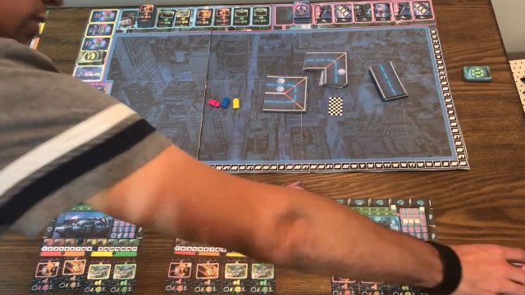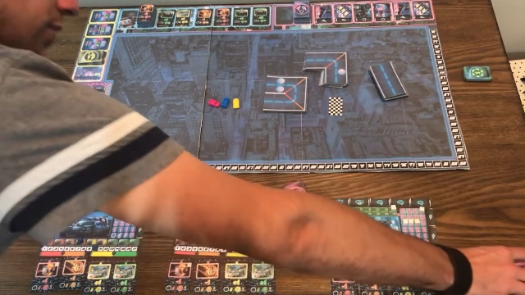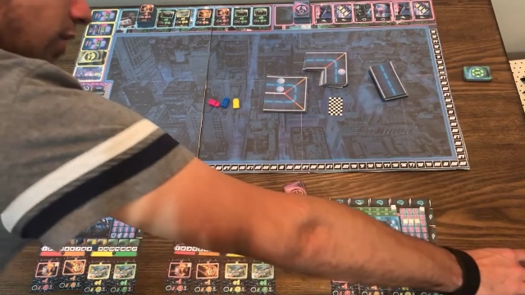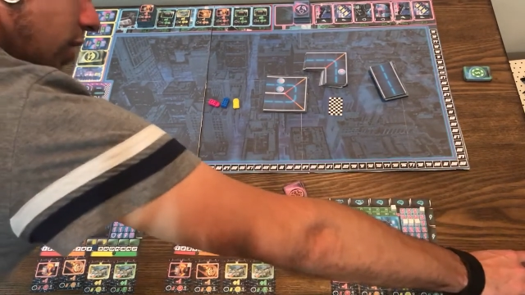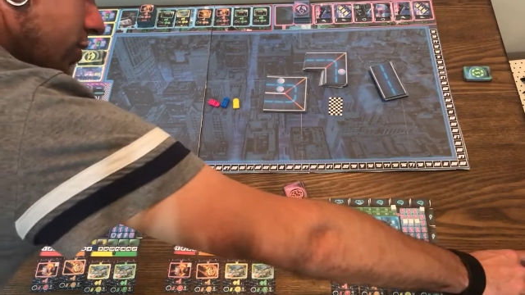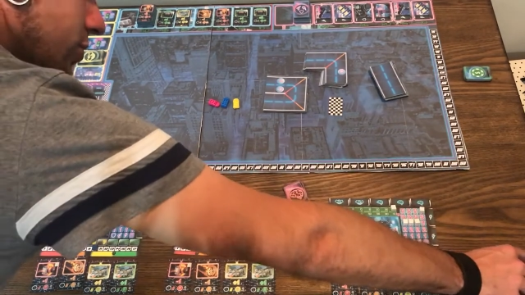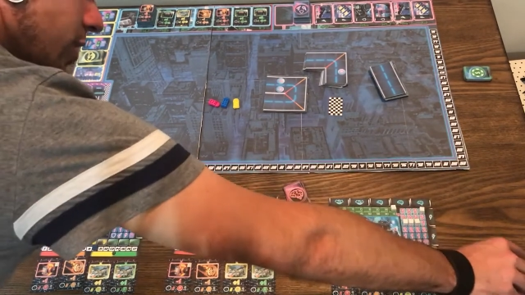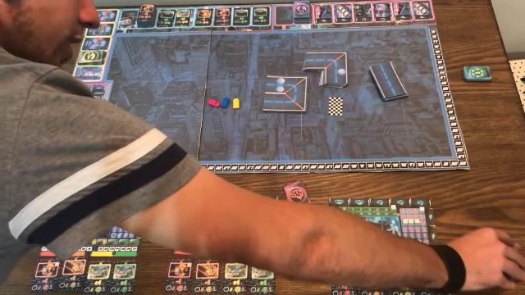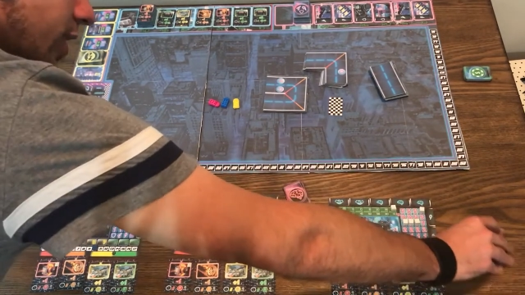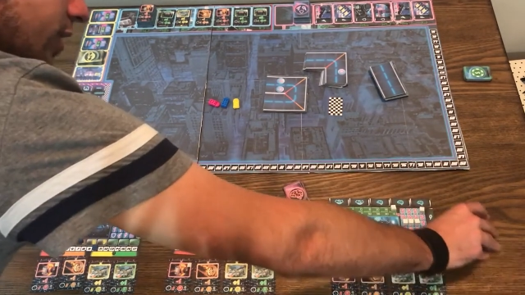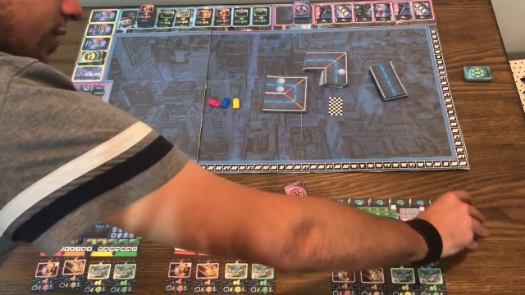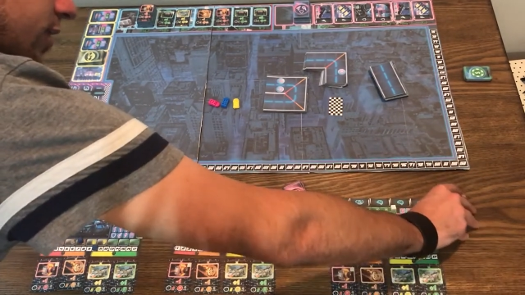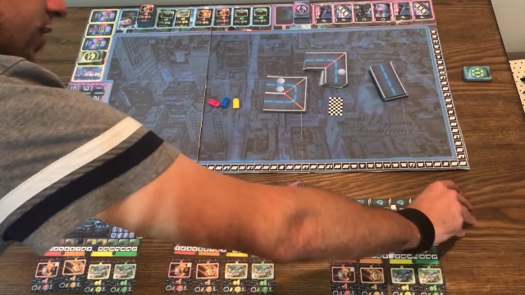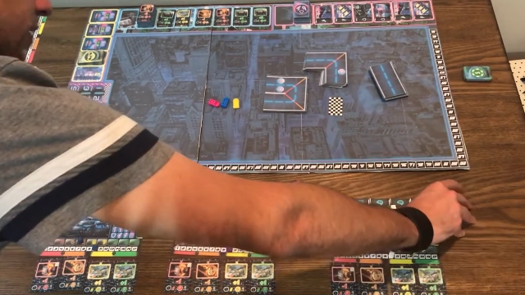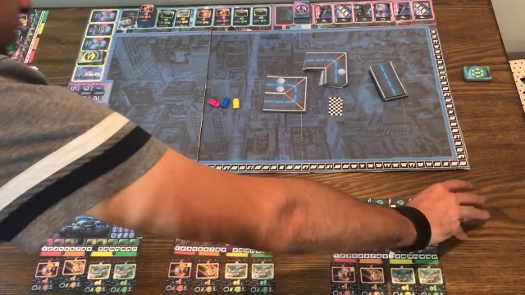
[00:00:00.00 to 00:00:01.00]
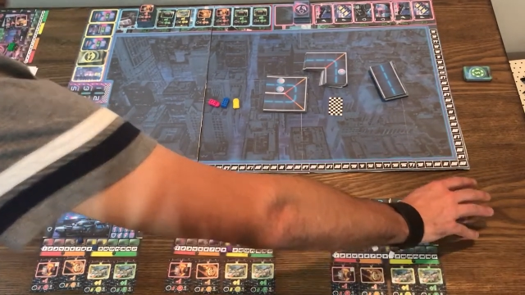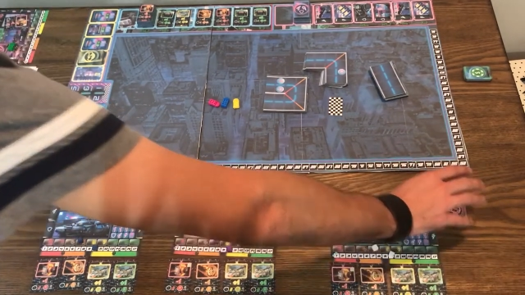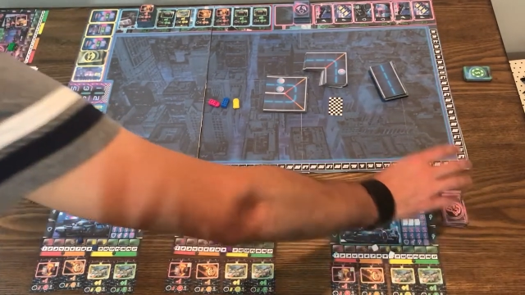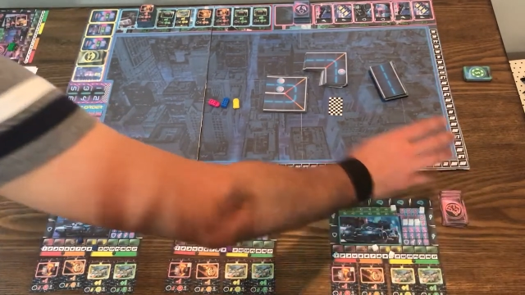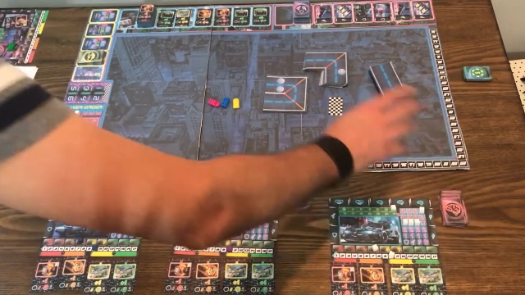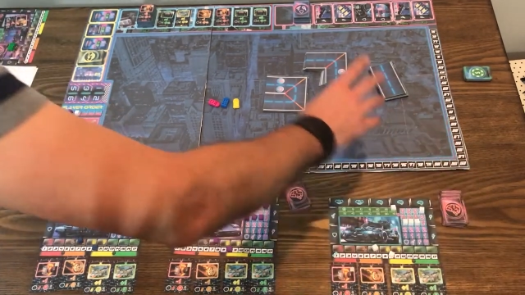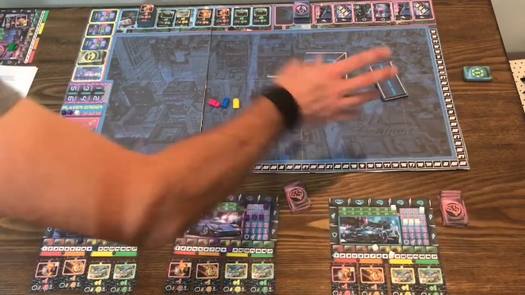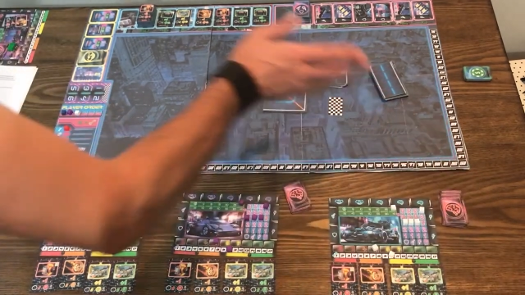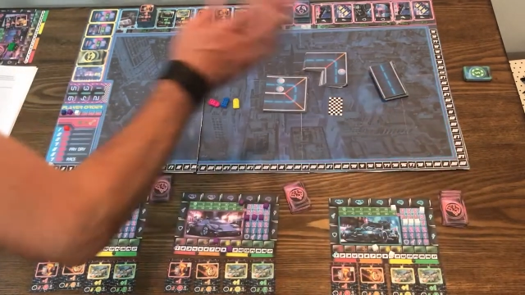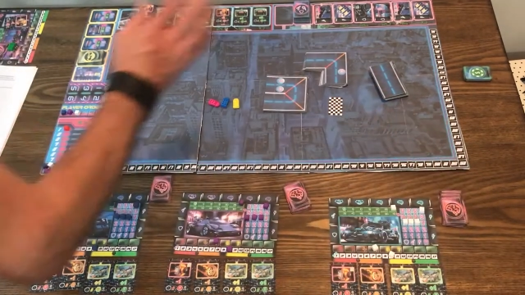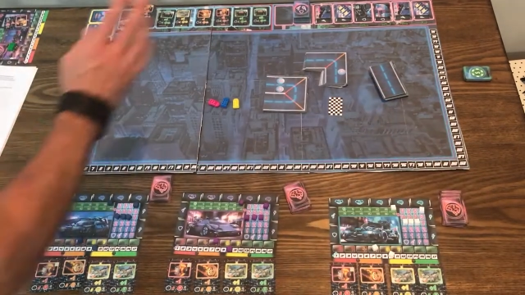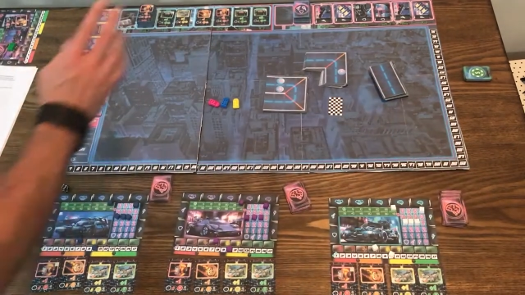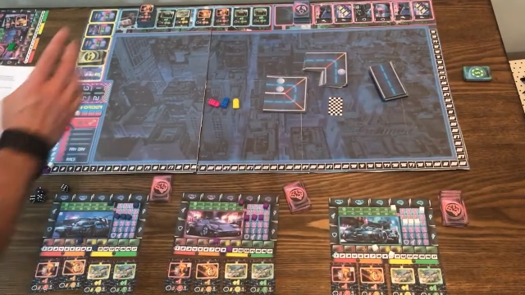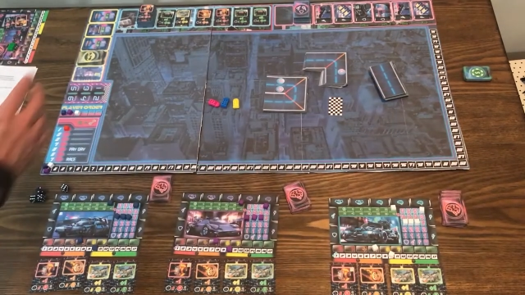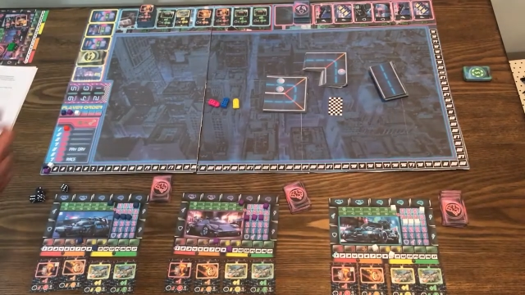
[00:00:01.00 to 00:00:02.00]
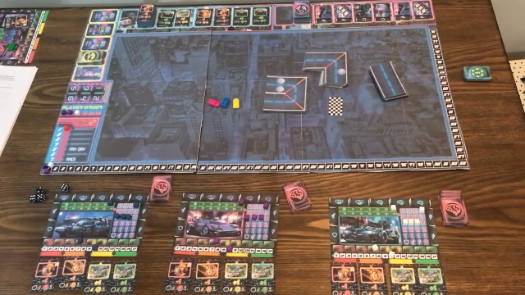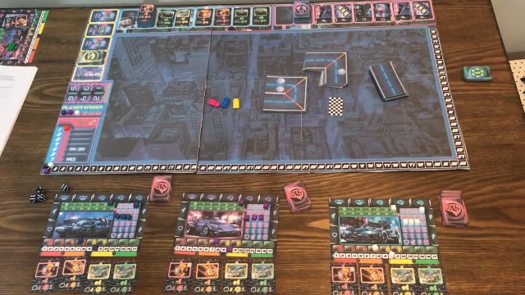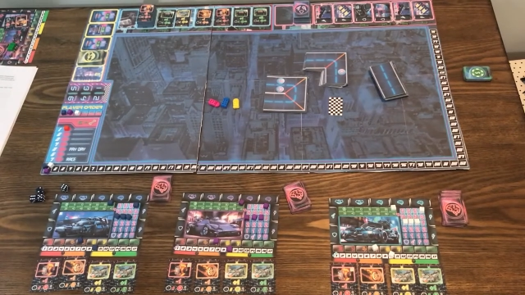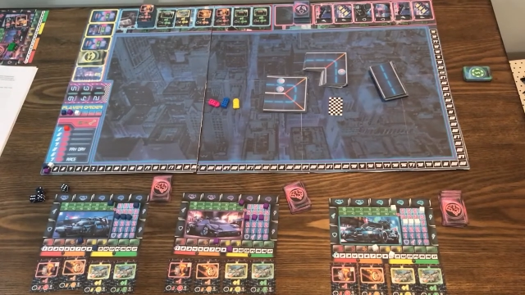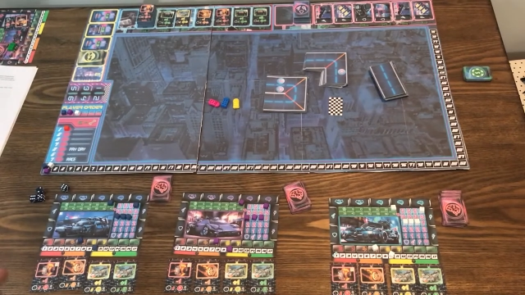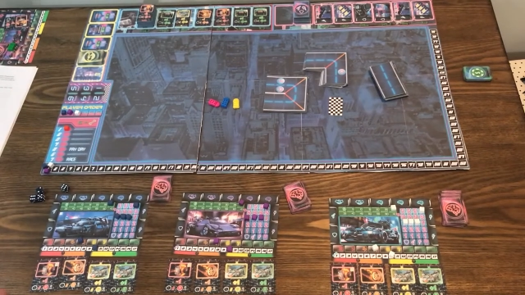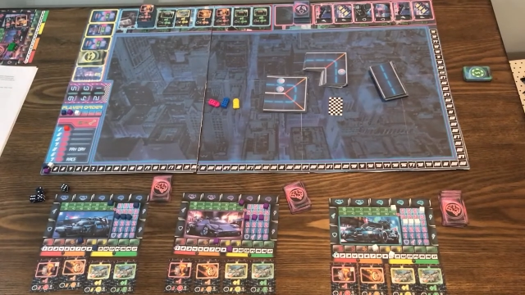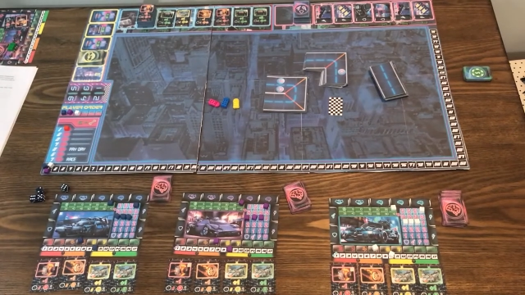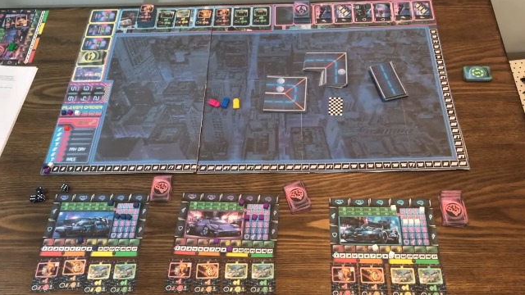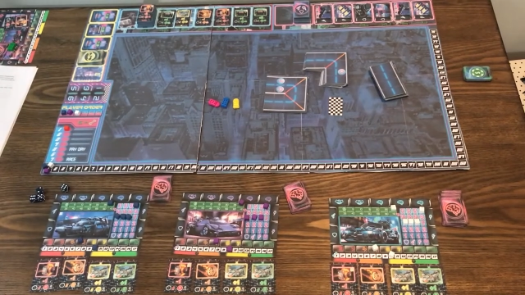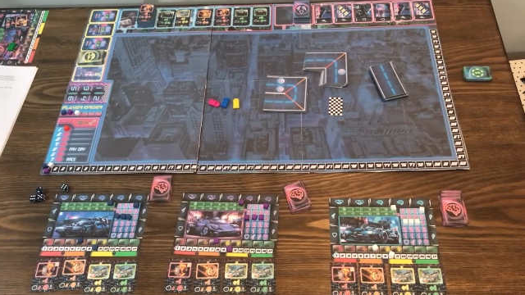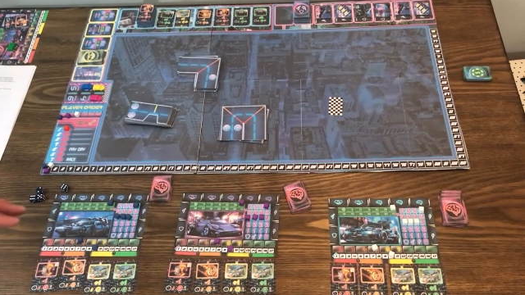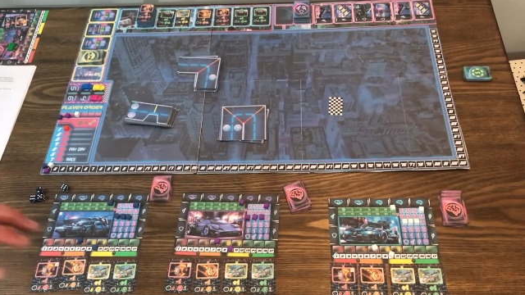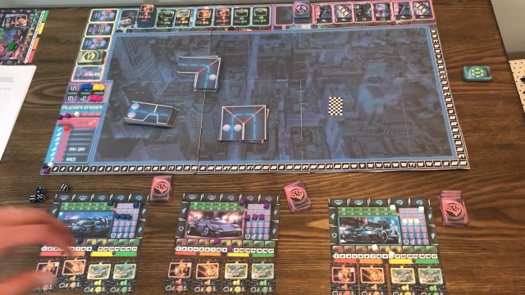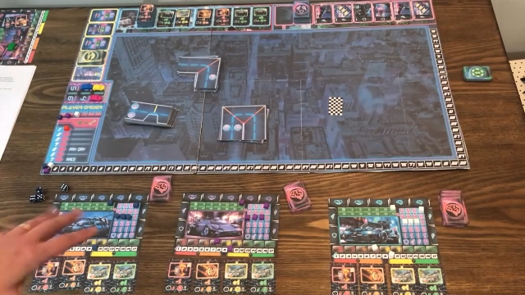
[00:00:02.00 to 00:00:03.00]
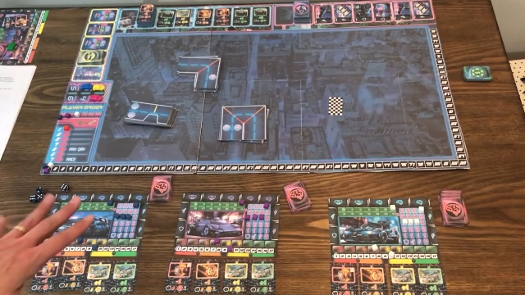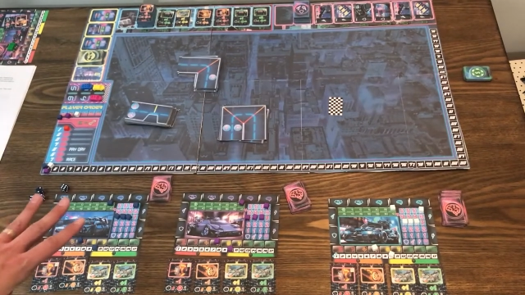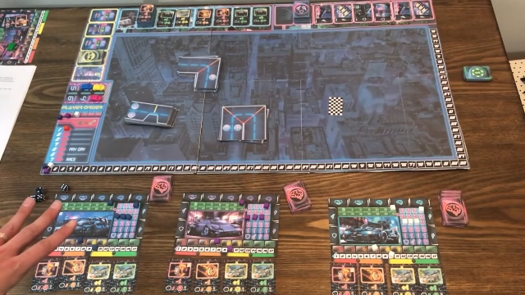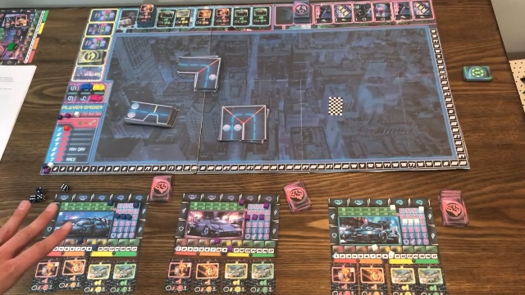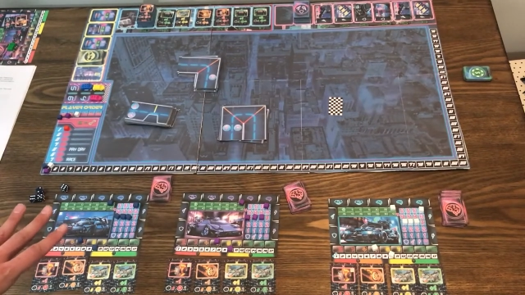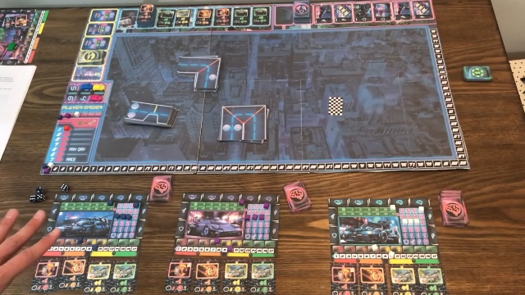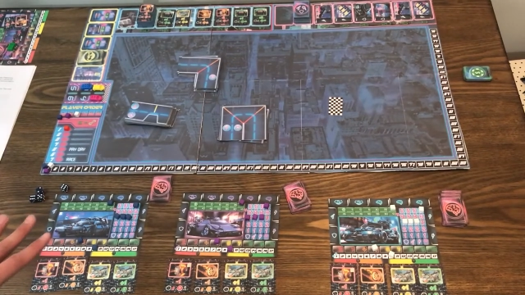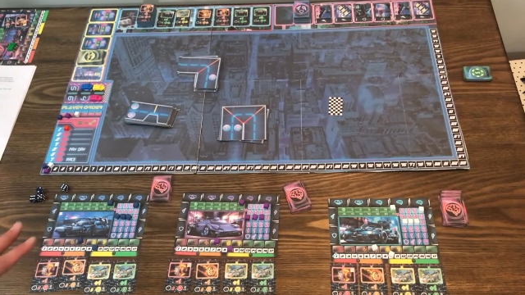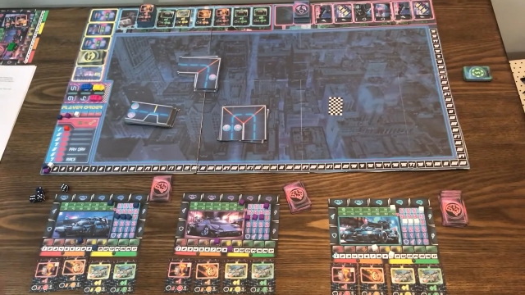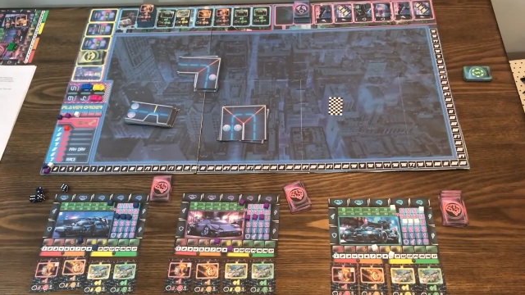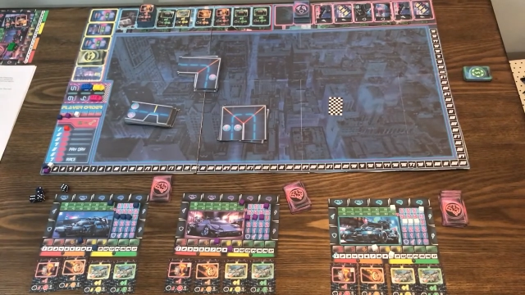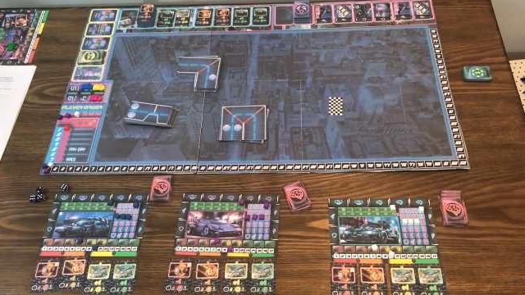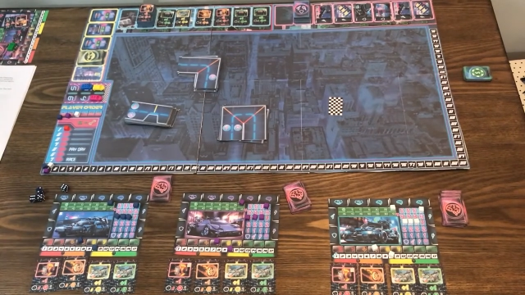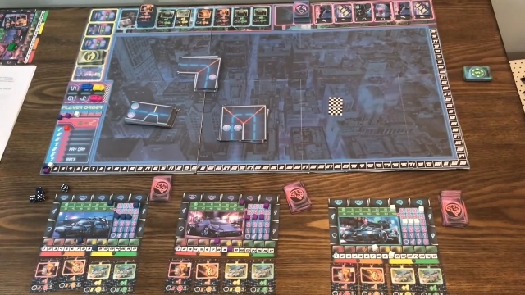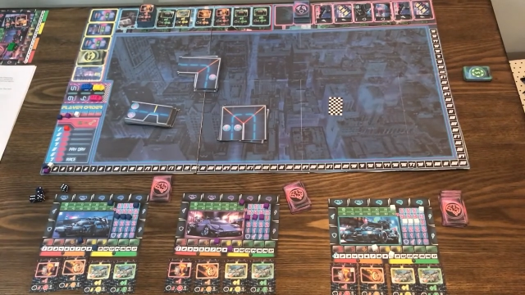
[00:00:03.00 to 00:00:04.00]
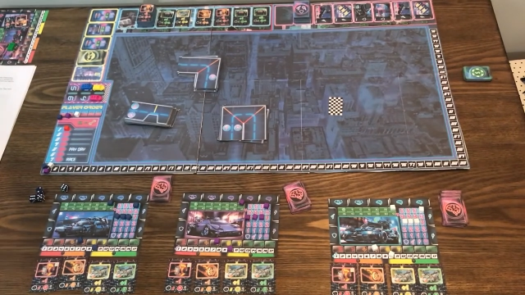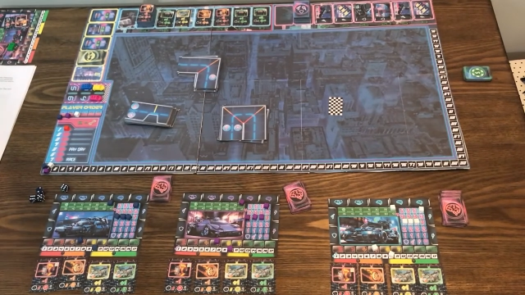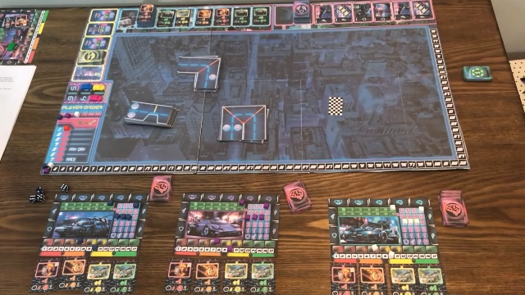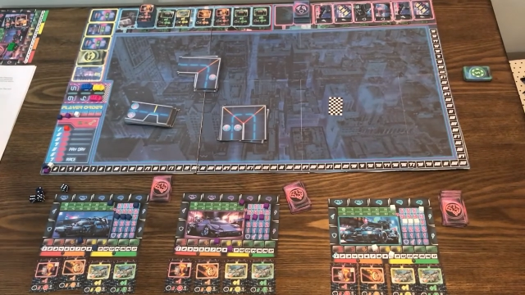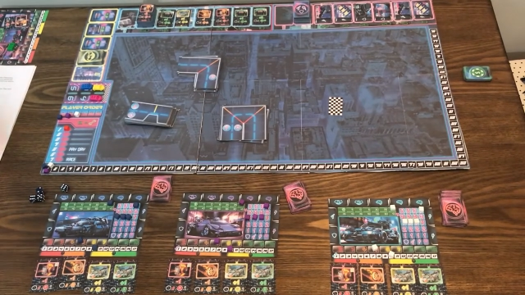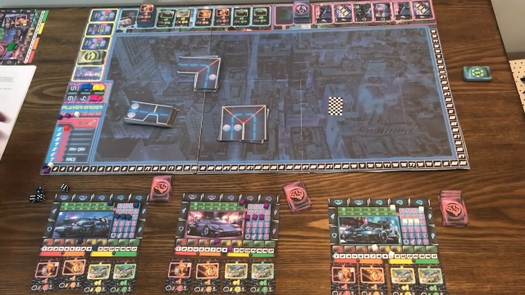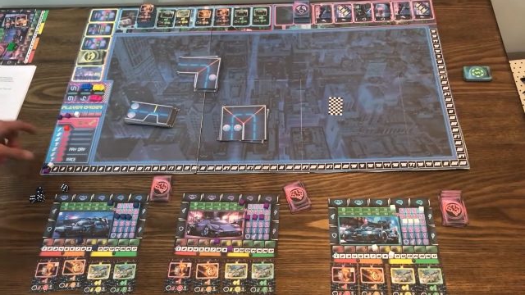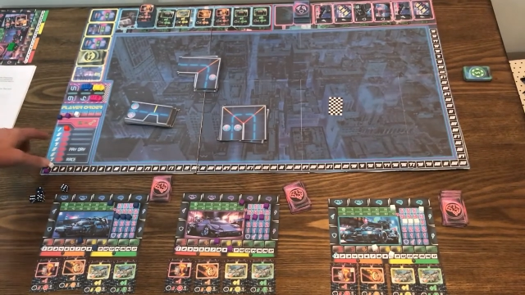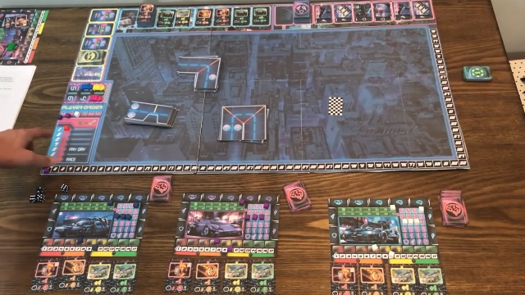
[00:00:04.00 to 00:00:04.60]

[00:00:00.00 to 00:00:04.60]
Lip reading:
[unreadable: no face in view]